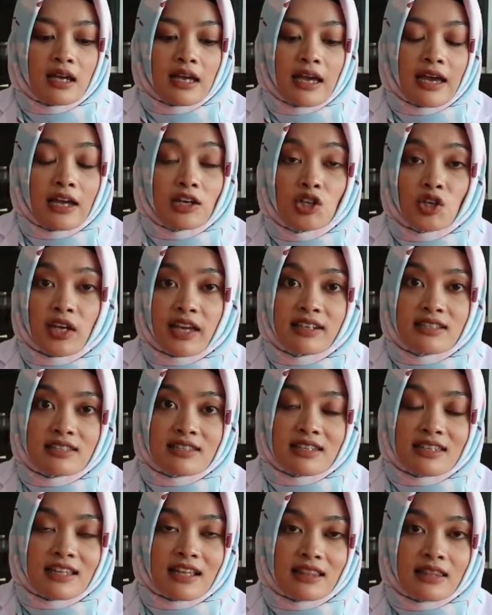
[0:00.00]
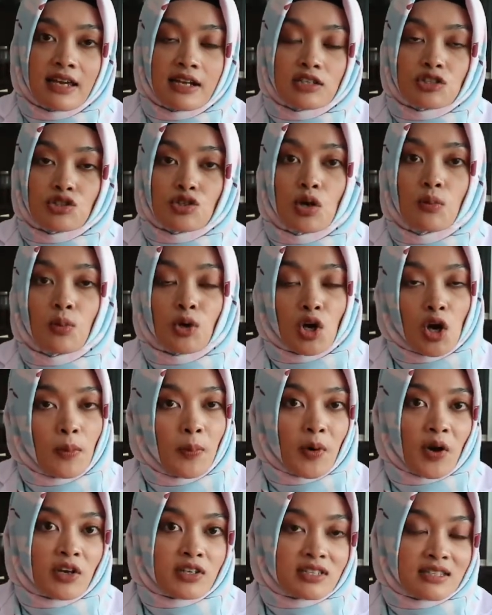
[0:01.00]
and you can see that there is no more
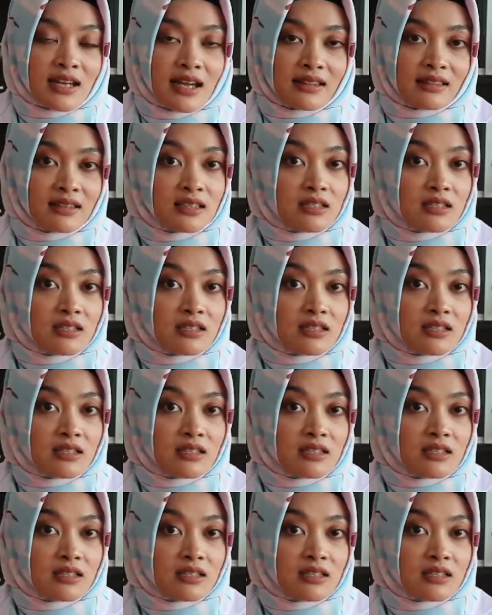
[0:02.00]
copper oxide